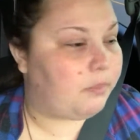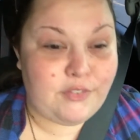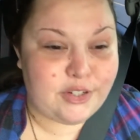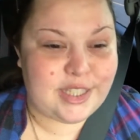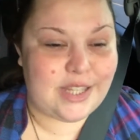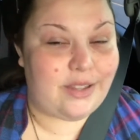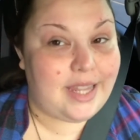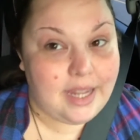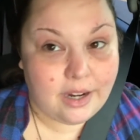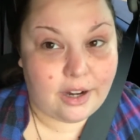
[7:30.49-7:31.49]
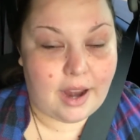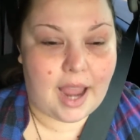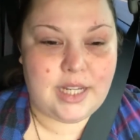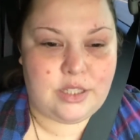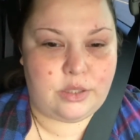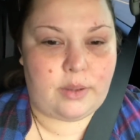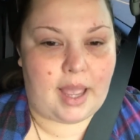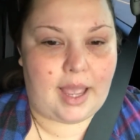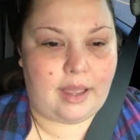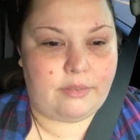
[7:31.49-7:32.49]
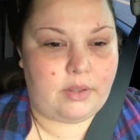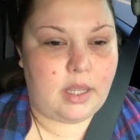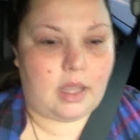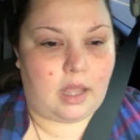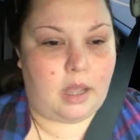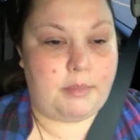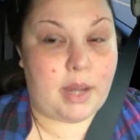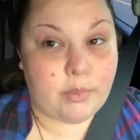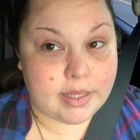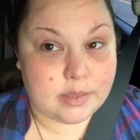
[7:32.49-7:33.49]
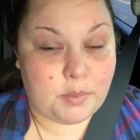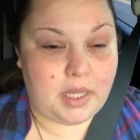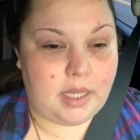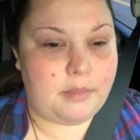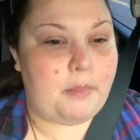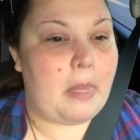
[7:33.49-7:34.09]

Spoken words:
If you're still here, I do have a recipe.